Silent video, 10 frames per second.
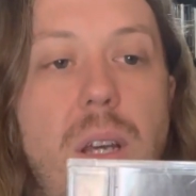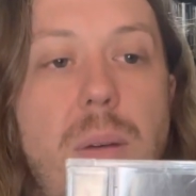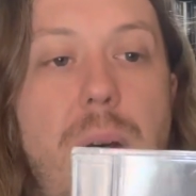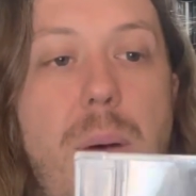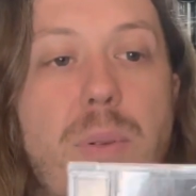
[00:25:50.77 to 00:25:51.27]

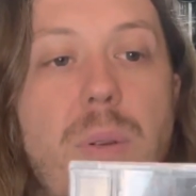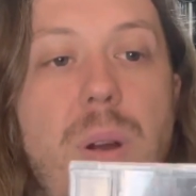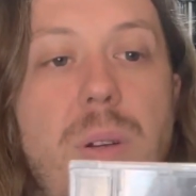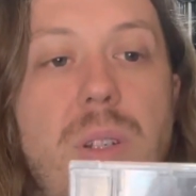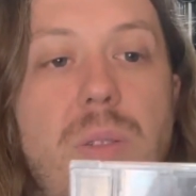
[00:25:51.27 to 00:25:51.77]
Papa
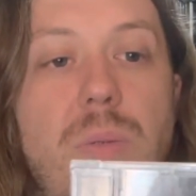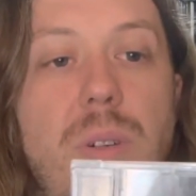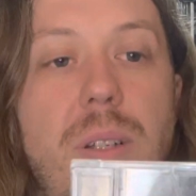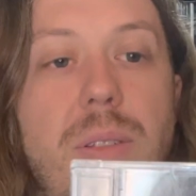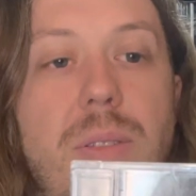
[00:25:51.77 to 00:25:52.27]
Roach
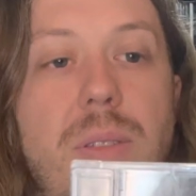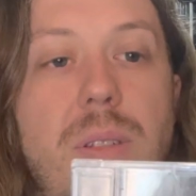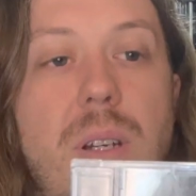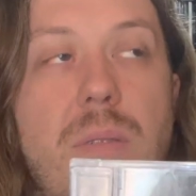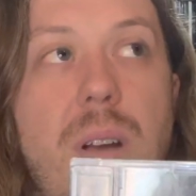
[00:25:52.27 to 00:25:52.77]
was, you
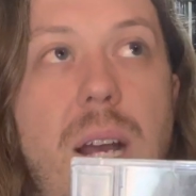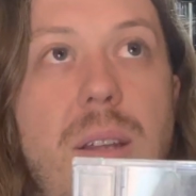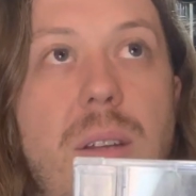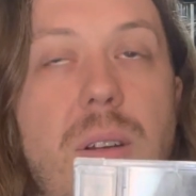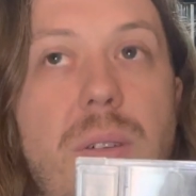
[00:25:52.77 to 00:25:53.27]
know,
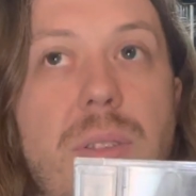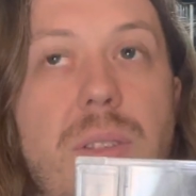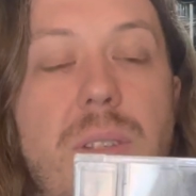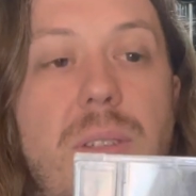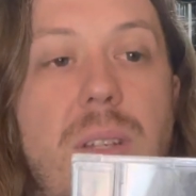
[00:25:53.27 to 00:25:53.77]
riding off the
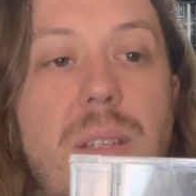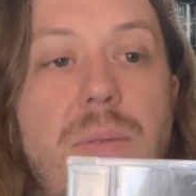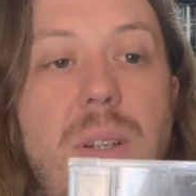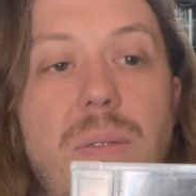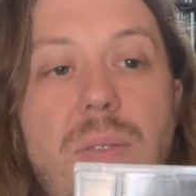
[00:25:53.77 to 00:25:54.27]
success
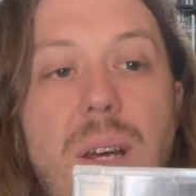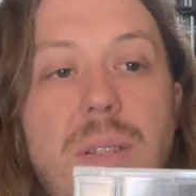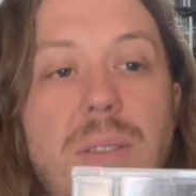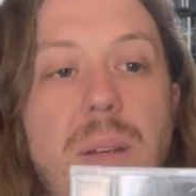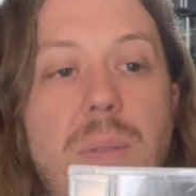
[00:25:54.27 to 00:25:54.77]
of
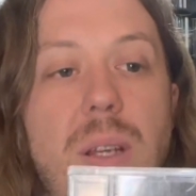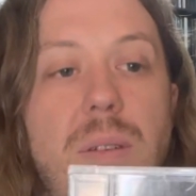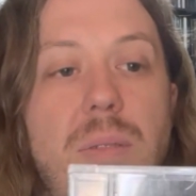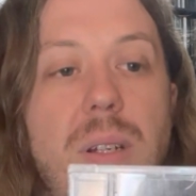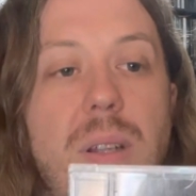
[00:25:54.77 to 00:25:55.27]
Infest. Same
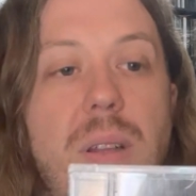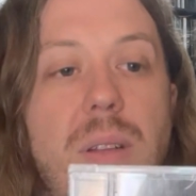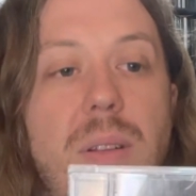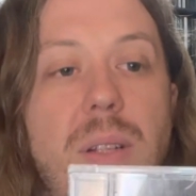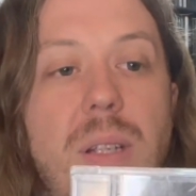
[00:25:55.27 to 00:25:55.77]
thing with
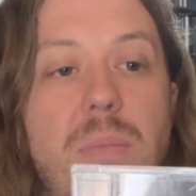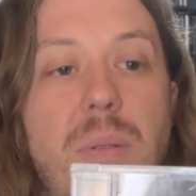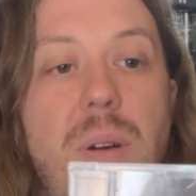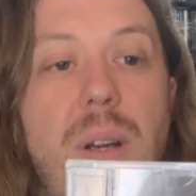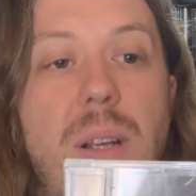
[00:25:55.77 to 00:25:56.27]
Linkin
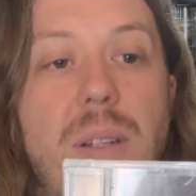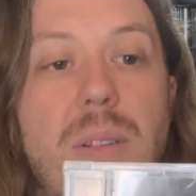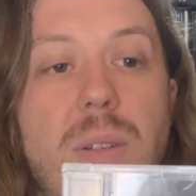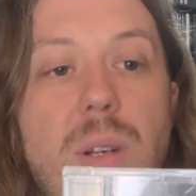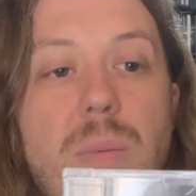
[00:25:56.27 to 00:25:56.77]
Park and
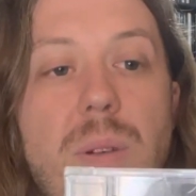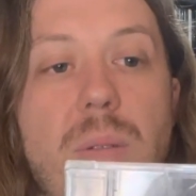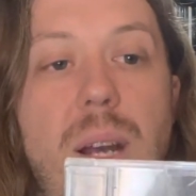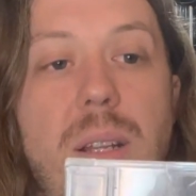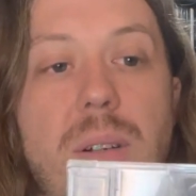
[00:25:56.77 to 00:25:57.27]
Disturbed, they're
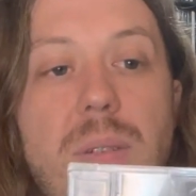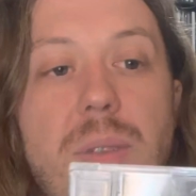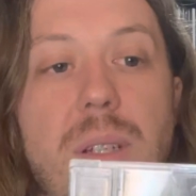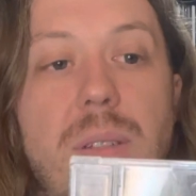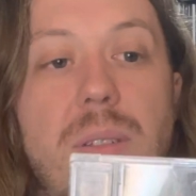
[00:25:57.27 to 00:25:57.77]
riding off
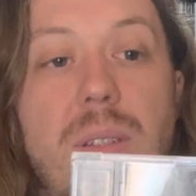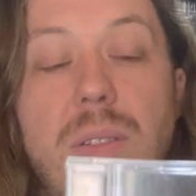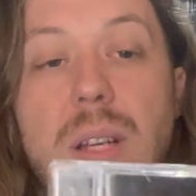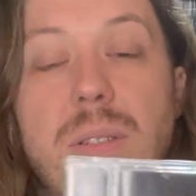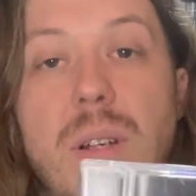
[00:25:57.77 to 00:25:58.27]
the
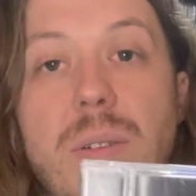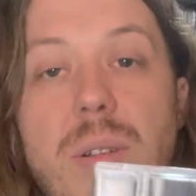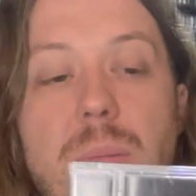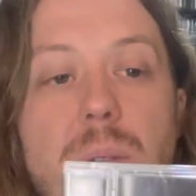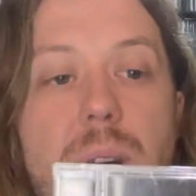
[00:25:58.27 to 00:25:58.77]
success of their
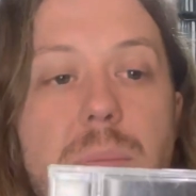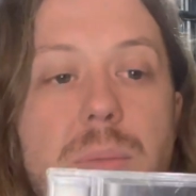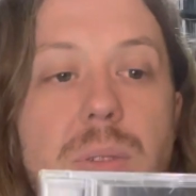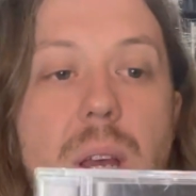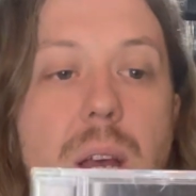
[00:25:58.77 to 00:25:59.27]
debut
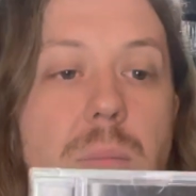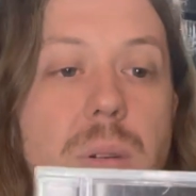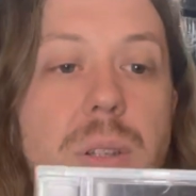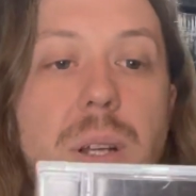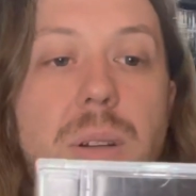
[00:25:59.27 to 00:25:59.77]
albums. But
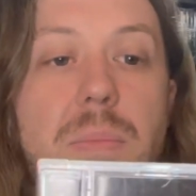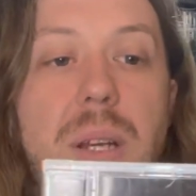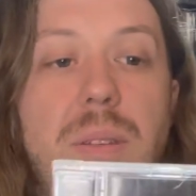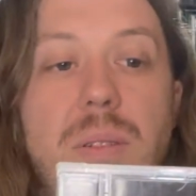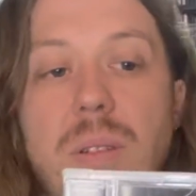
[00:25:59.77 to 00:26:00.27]
all these other
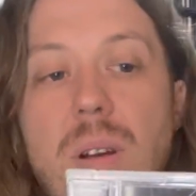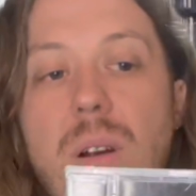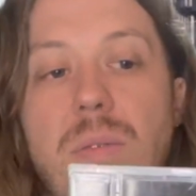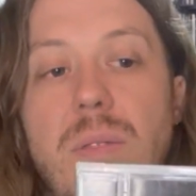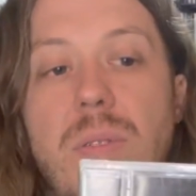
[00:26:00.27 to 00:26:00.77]
bands that are
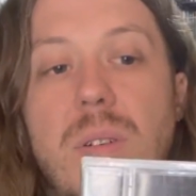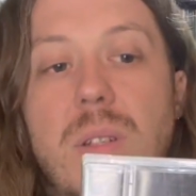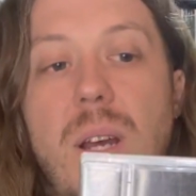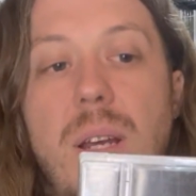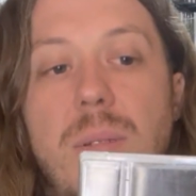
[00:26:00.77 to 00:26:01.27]
heard for the first
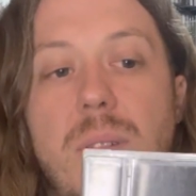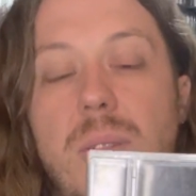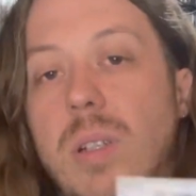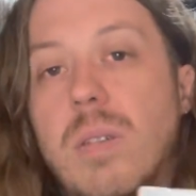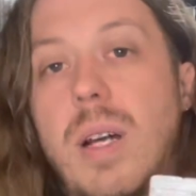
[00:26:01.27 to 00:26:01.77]
time,
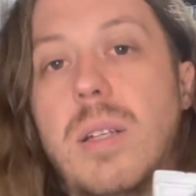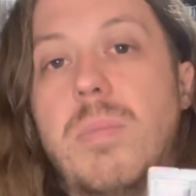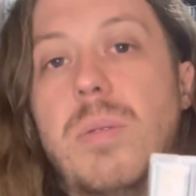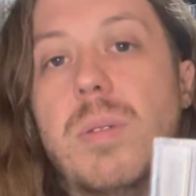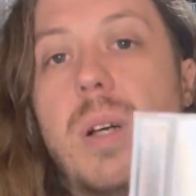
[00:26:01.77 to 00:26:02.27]
including Drowning
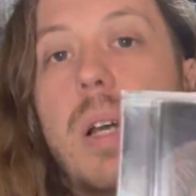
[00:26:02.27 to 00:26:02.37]
Pool,